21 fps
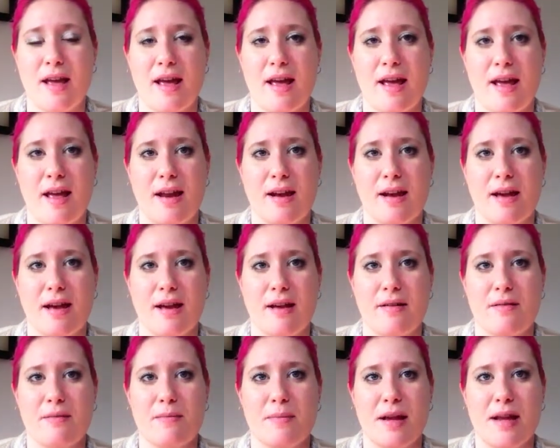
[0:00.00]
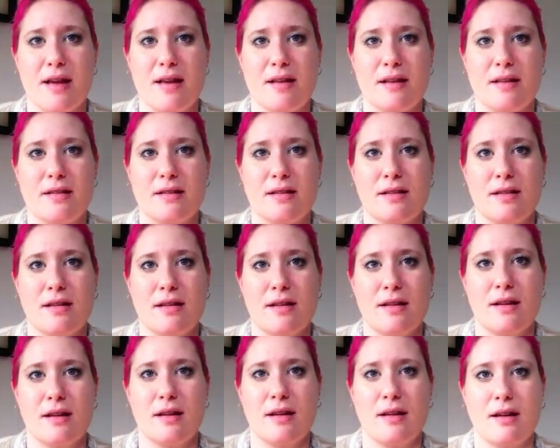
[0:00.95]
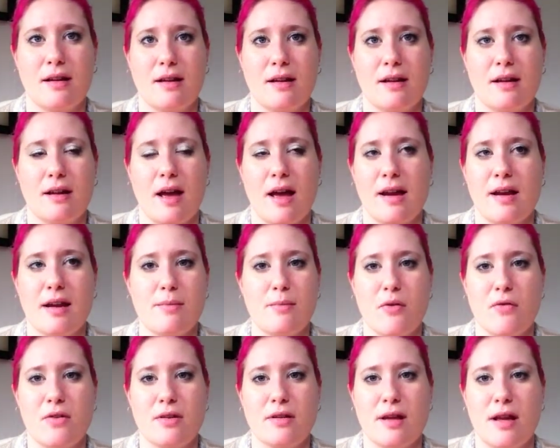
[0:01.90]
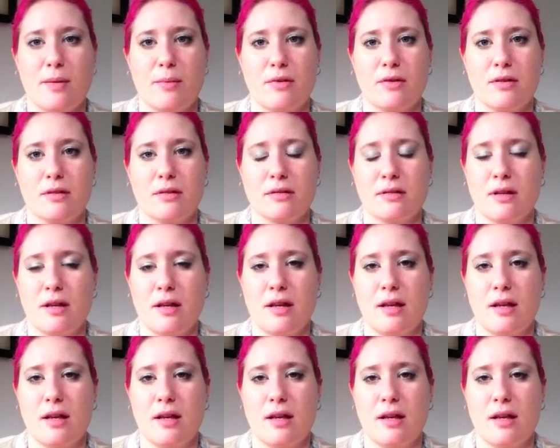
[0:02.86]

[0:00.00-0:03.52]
And because I didn't move the table,